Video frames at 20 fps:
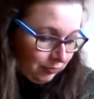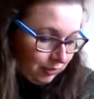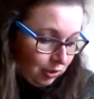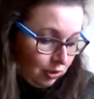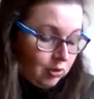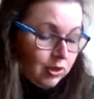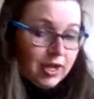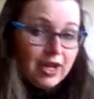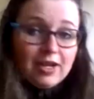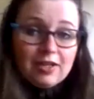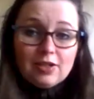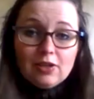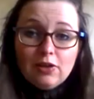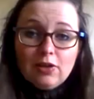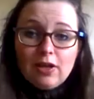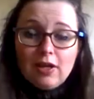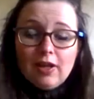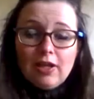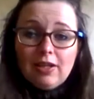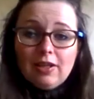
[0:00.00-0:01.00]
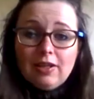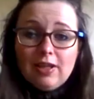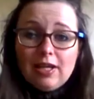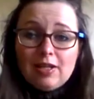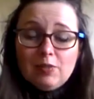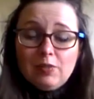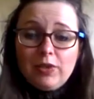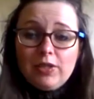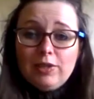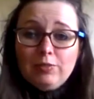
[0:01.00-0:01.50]
Okay, so I think
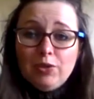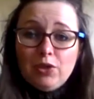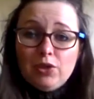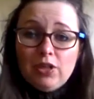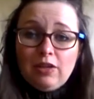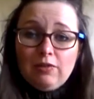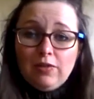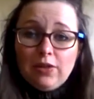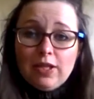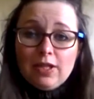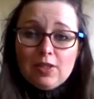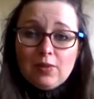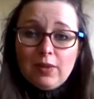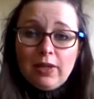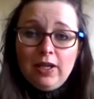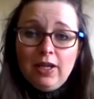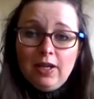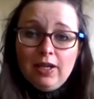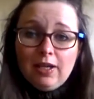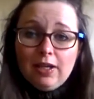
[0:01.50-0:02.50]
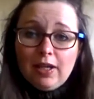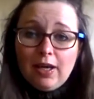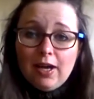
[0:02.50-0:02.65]
that's pretty much it for this week.